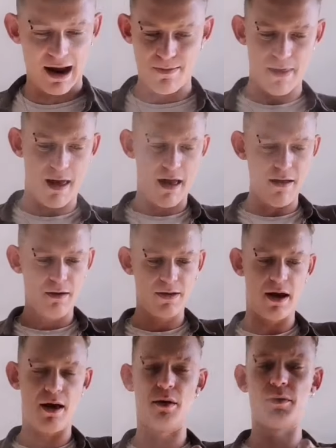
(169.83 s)
get in there.
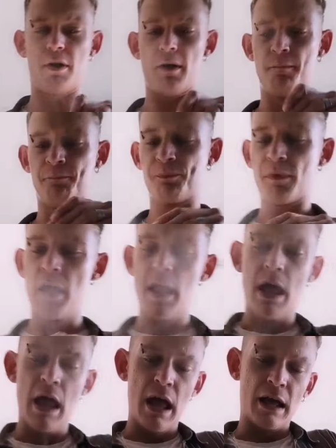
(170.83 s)
Yeah, there we go.
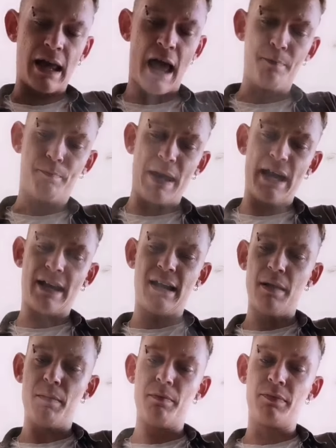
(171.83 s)
Get a
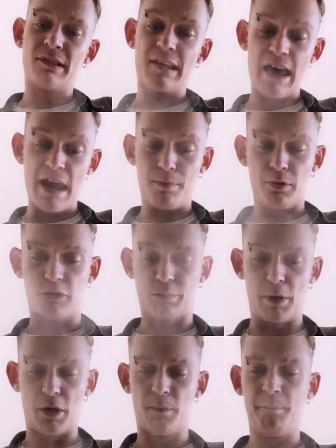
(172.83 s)
big
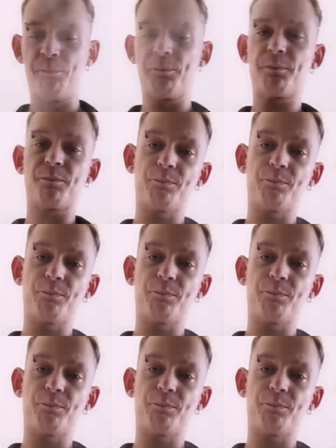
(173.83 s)
tablespoon.